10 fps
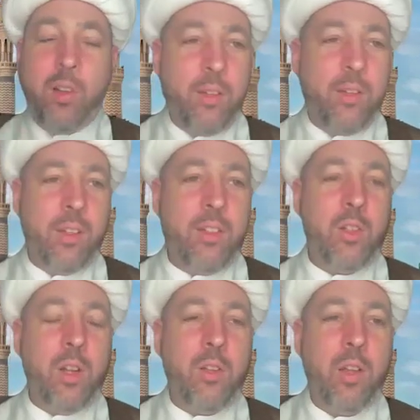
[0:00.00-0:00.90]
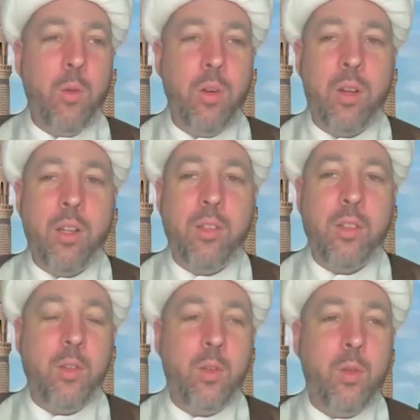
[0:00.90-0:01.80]
and inshallah we'll
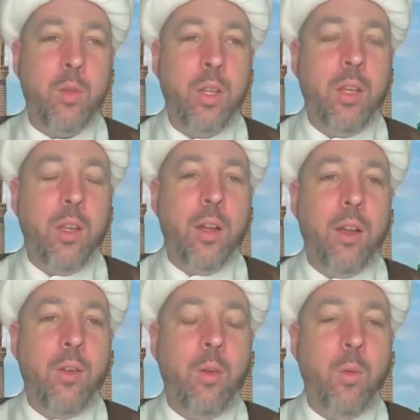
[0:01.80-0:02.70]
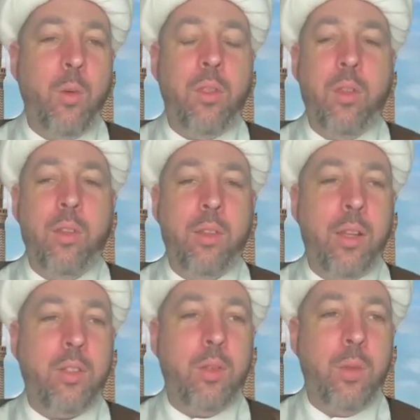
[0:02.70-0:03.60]
continue with it
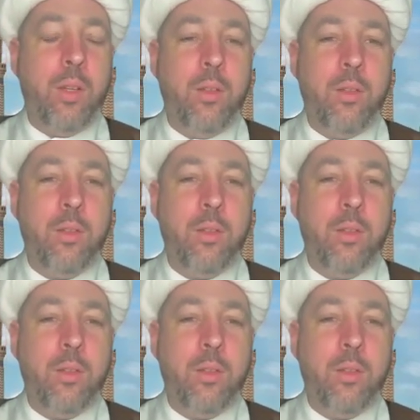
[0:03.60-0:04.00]
next week.